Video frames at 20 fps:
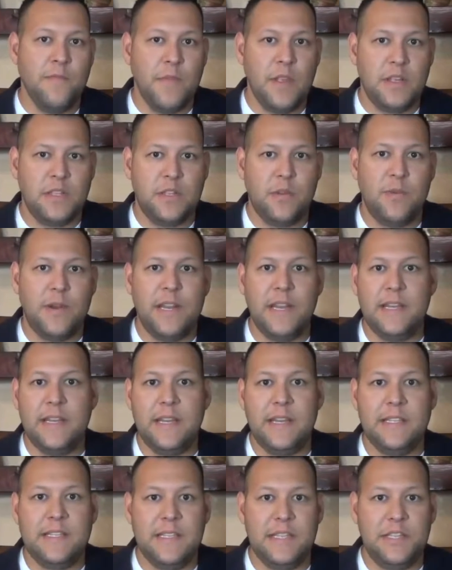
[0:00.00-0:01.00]
So what he
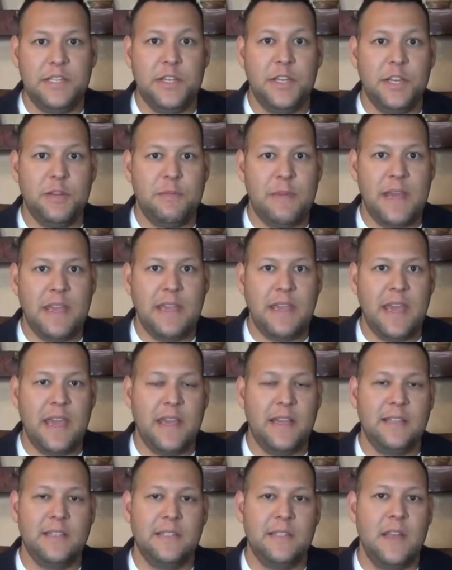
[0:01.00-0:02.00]
did is he took my
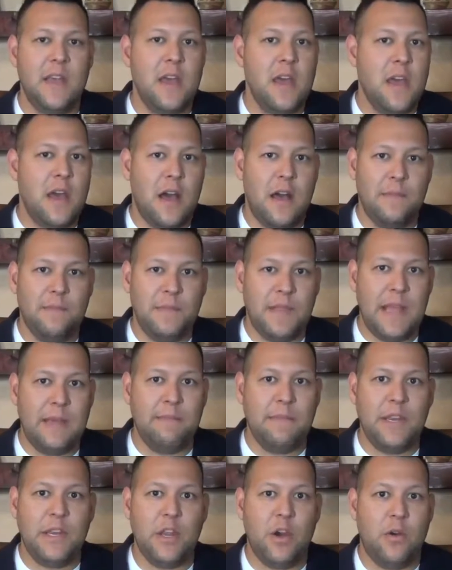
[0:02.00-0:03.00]
case,
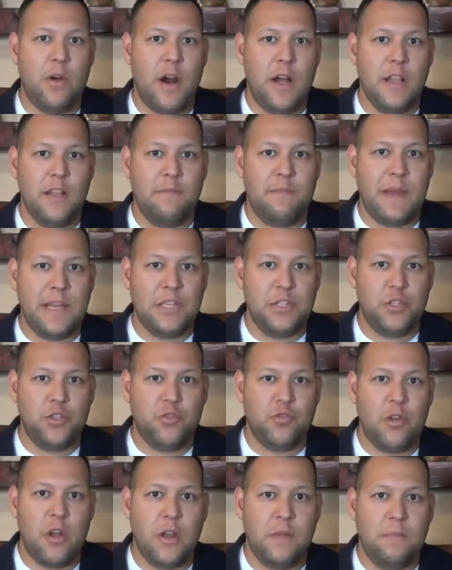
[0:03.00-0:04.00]
let me know all of my
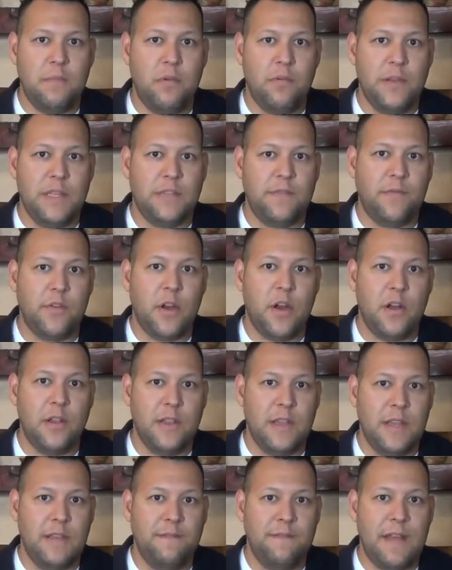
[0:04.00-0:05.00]
strong points for all
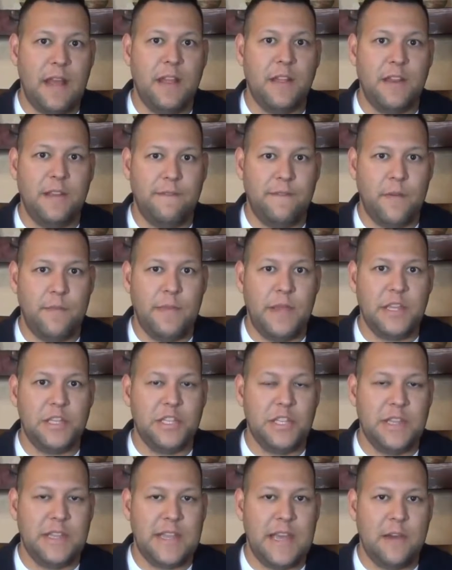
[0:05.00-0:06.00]
the invalid
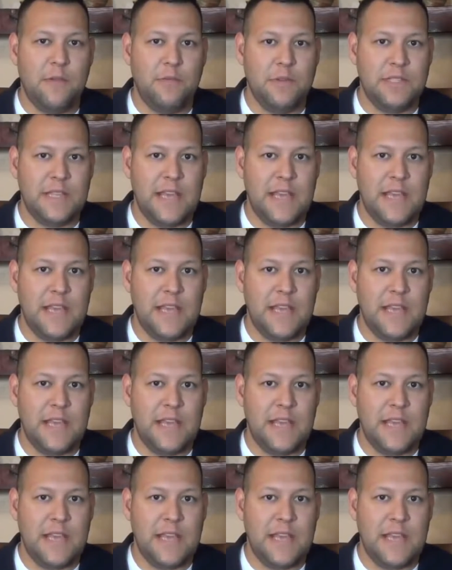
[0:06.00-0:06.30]
information that was